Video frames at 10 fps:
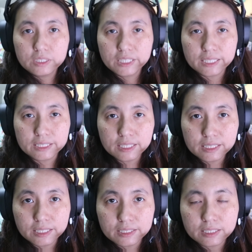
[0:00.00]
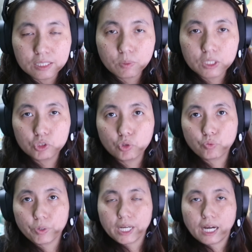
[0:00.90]
Testing, testing. One, two,
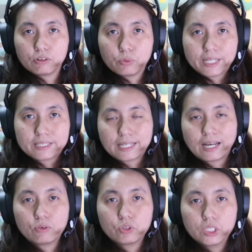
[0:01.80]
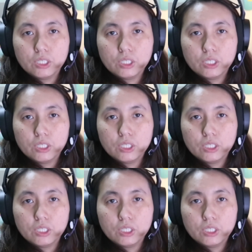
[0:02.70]
three. How do I sound?